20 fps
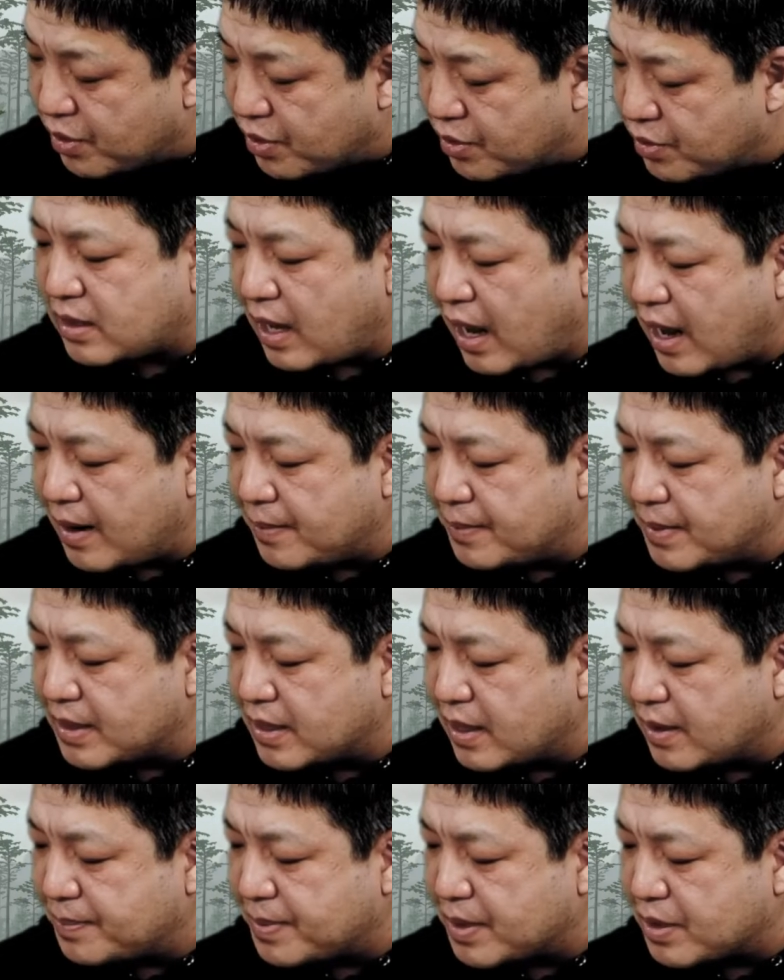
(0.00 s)

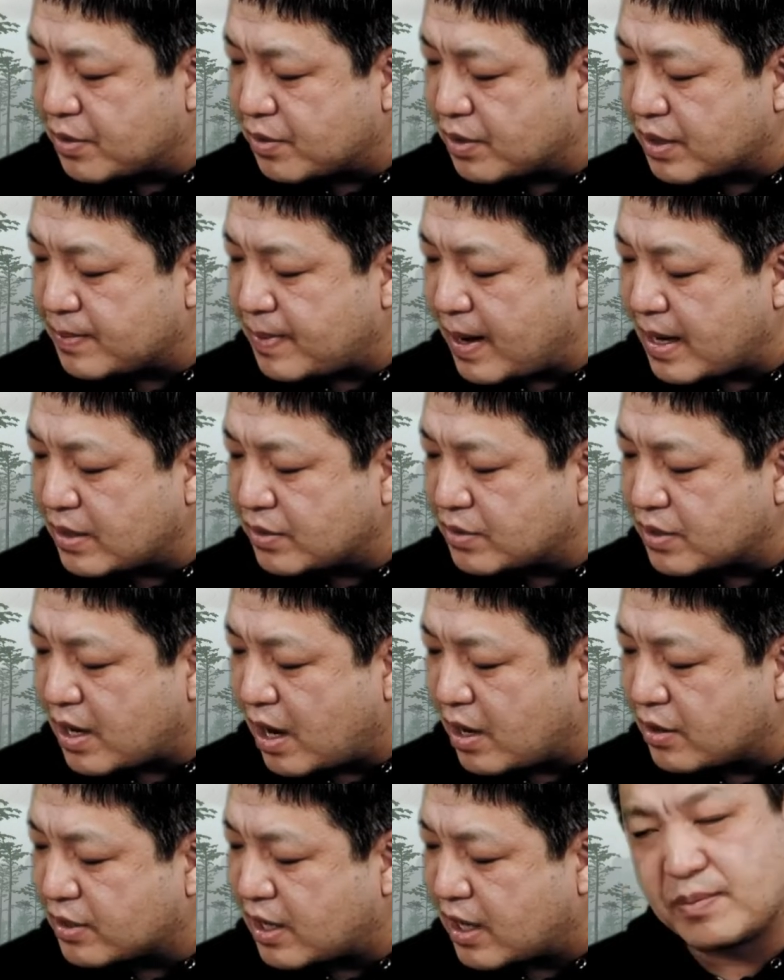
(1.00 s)
indicating that it might not be
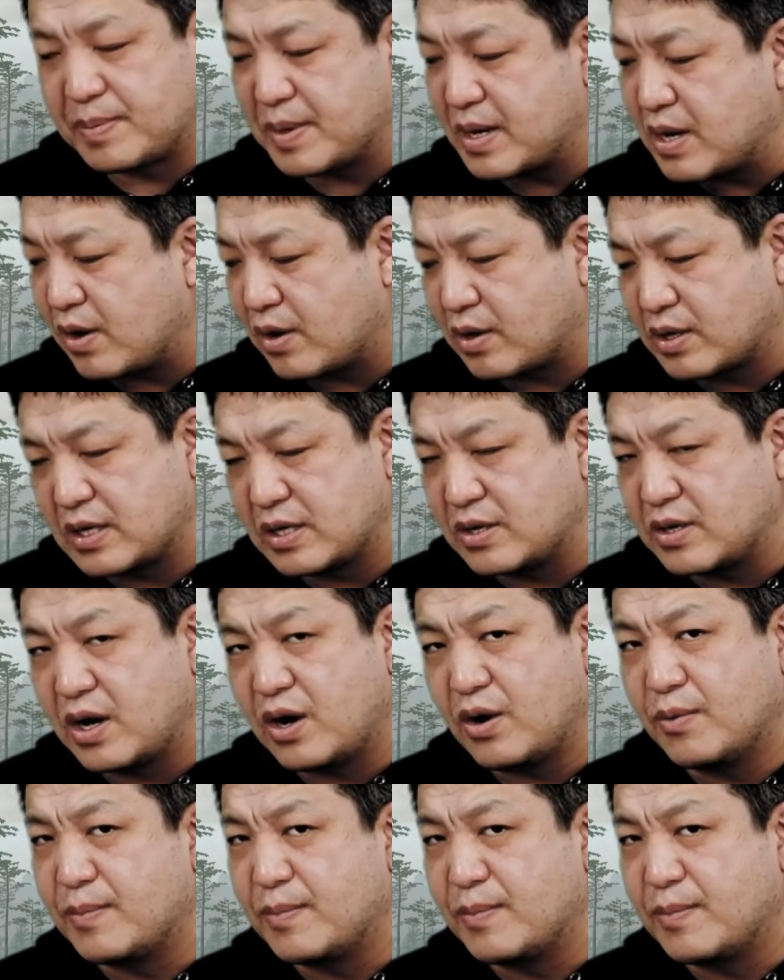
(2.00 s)
aquatic, and